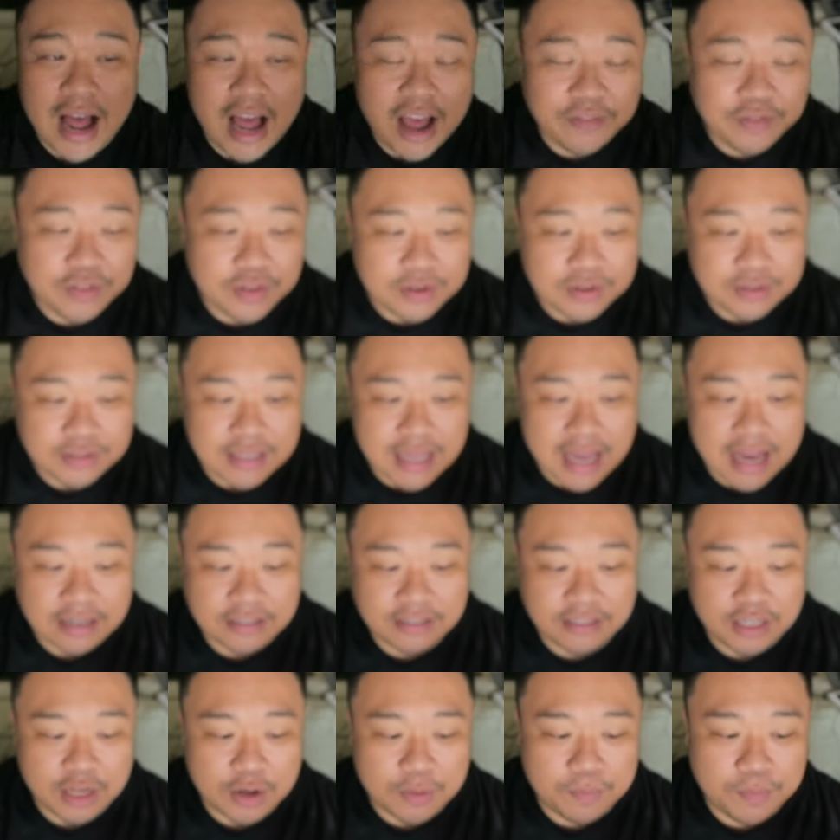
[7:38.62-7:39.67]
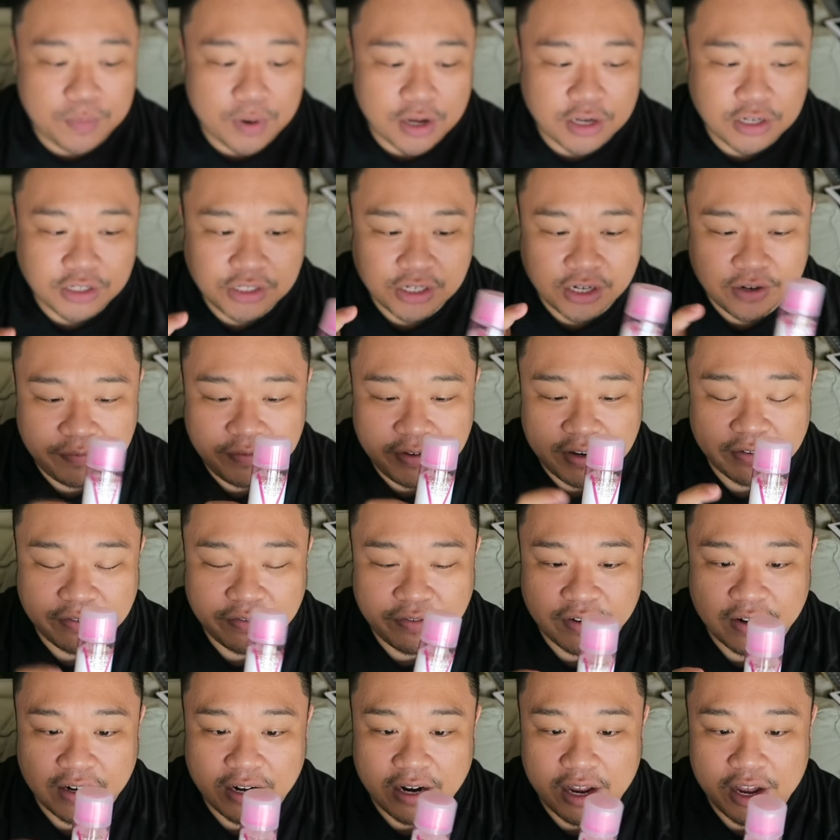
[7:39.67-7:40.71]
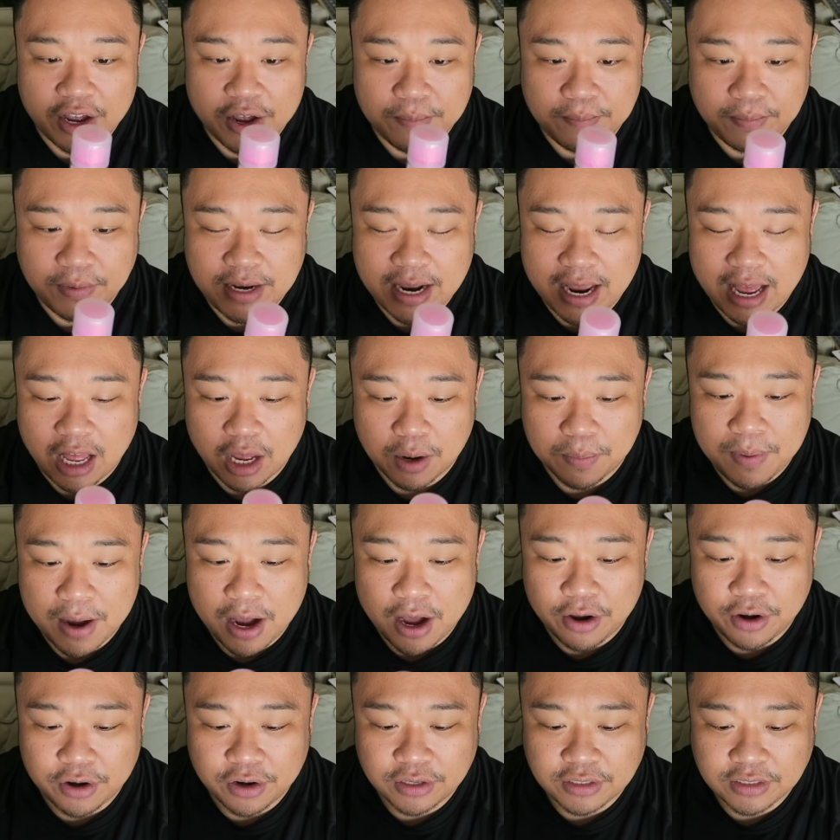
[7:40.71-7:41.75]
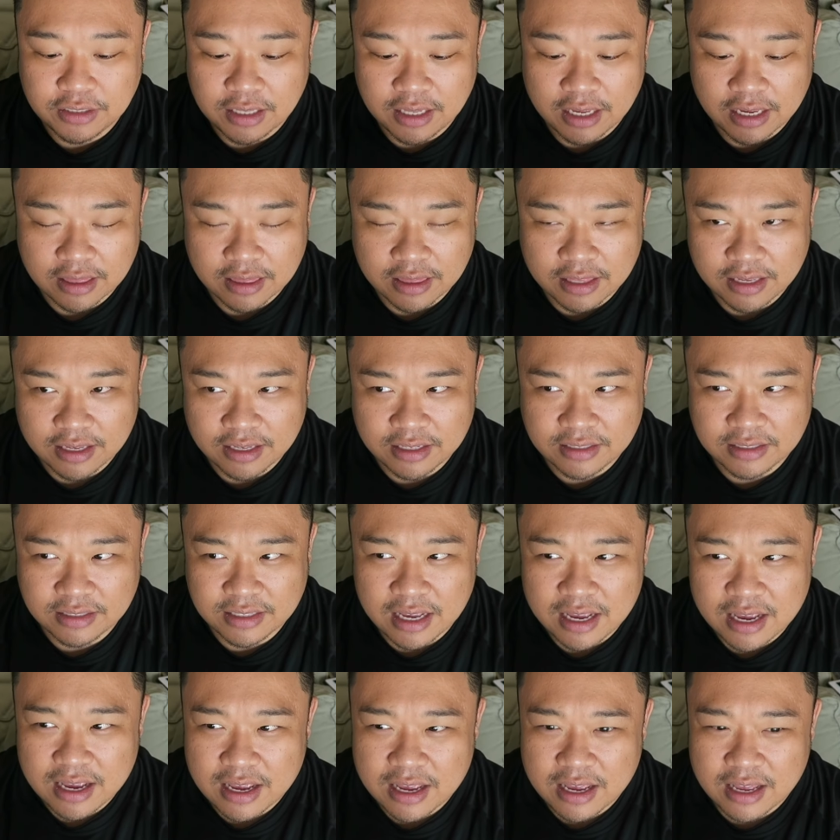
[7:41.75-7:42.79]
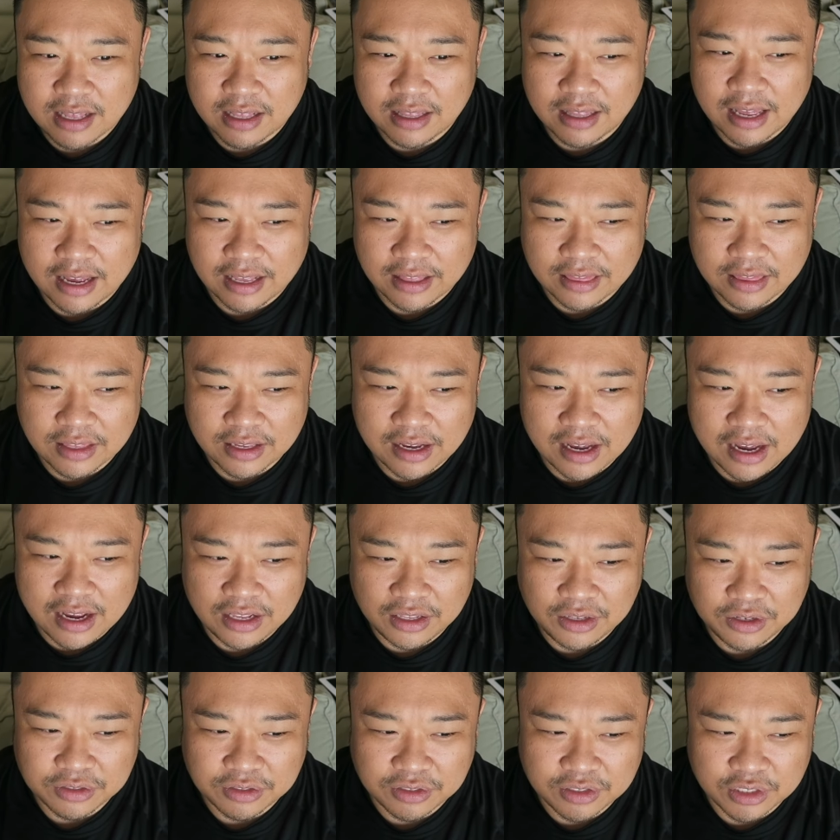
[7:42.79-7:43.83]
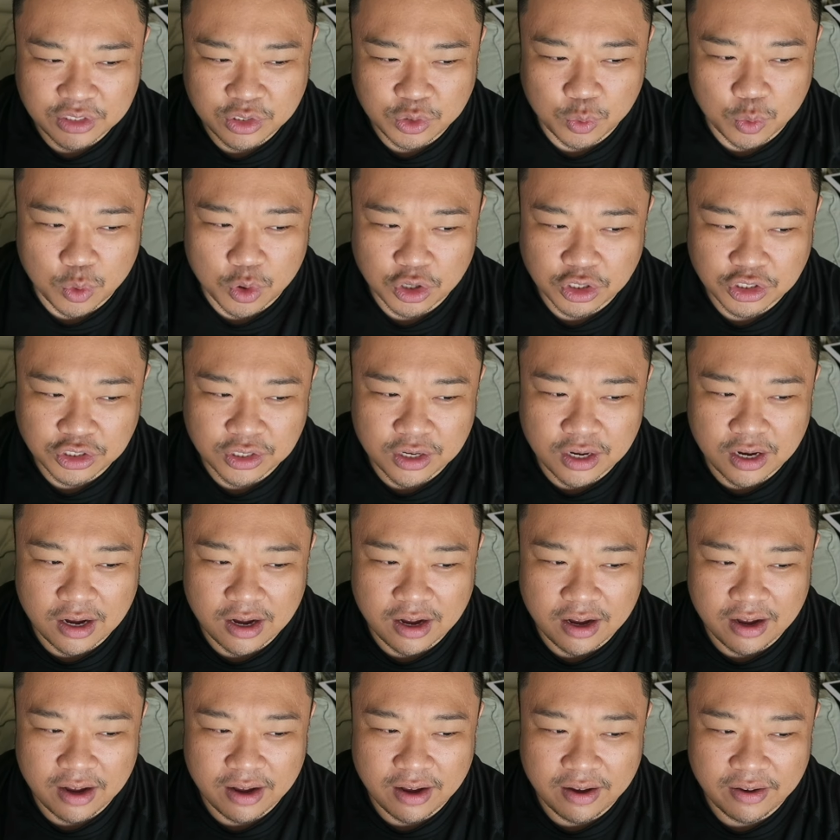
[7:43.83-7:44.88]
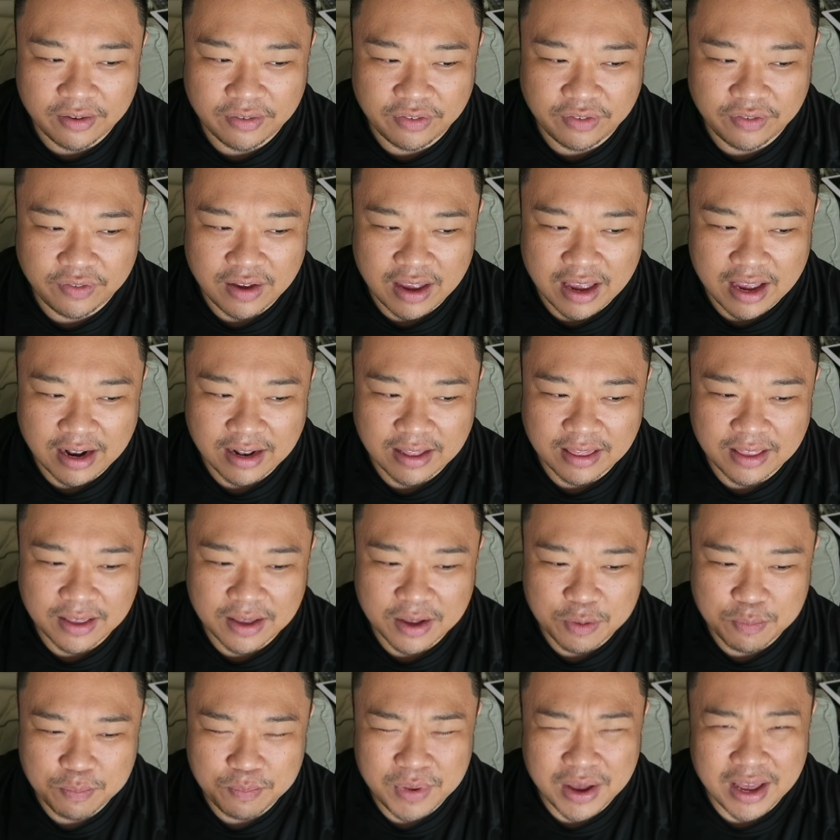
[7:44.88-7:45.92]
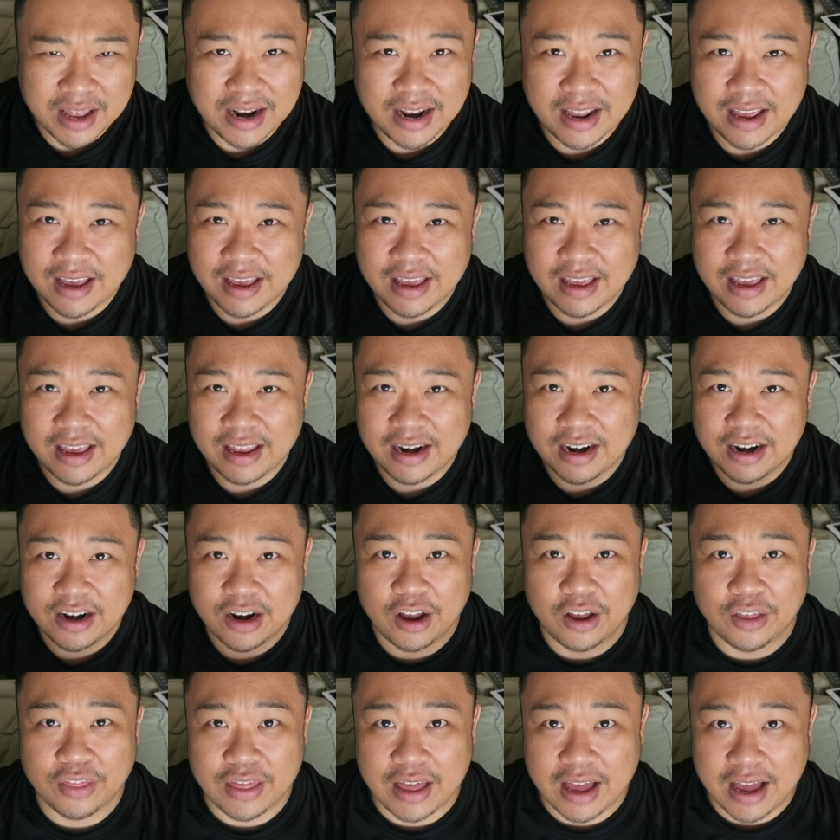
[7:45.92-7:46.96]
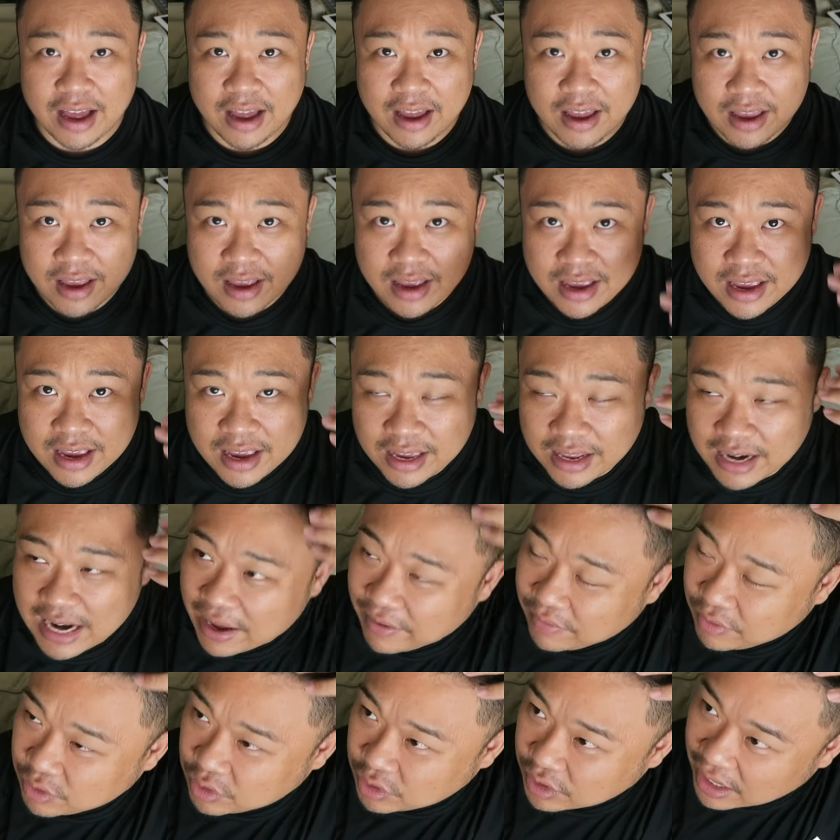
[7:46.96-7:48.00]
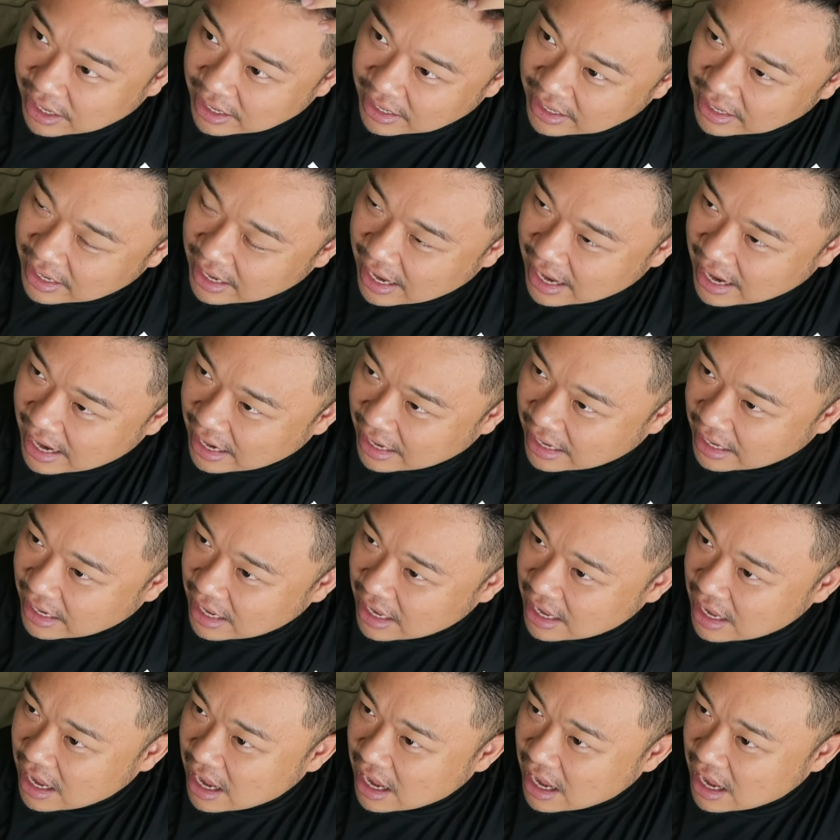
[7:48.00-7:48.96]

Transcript: I've used actually a bunch of different um, talc powders like this, like the, I use the Schwarzkopf and the Bedhead and all that, and I've tried it and